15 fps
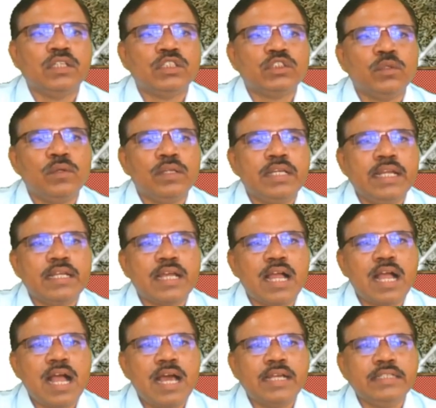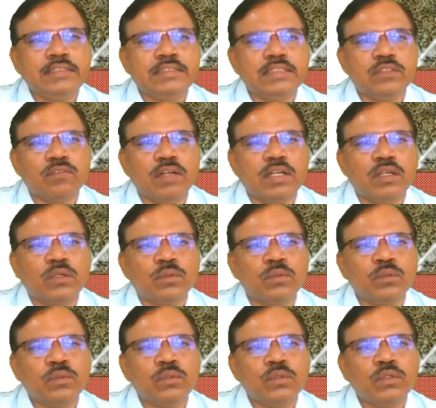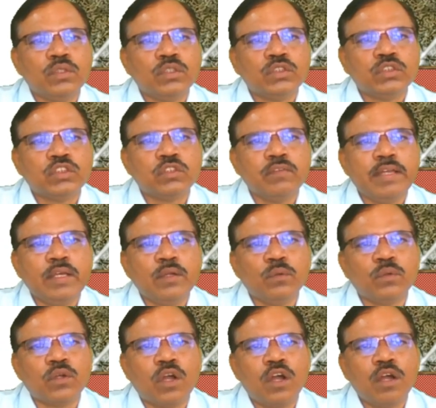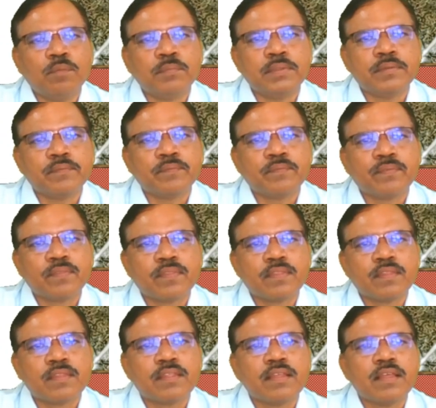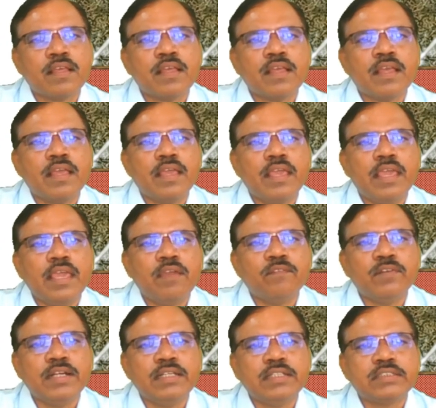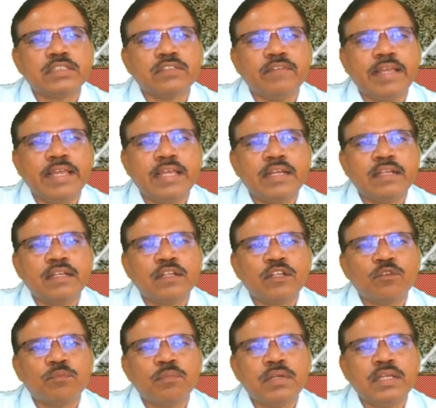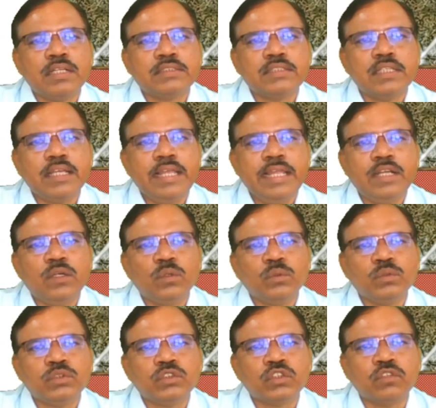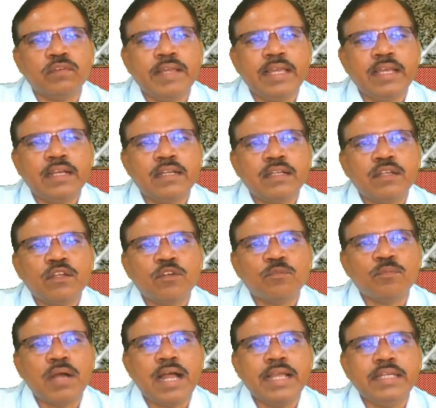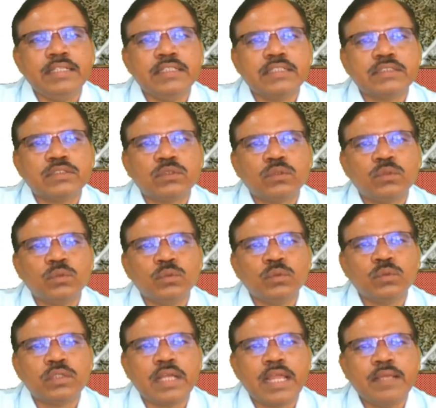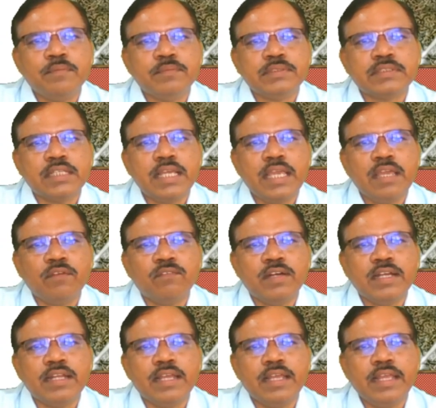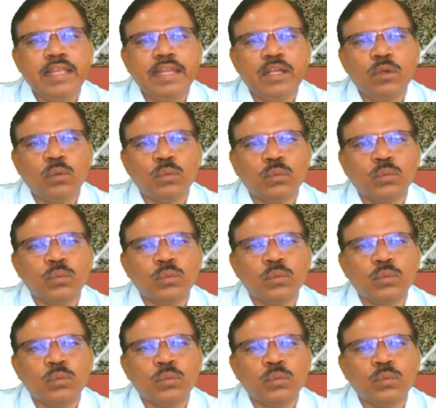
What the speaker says: So we will get r is equal to square root of a1 square plus a2 square minus 2 times a1 a2.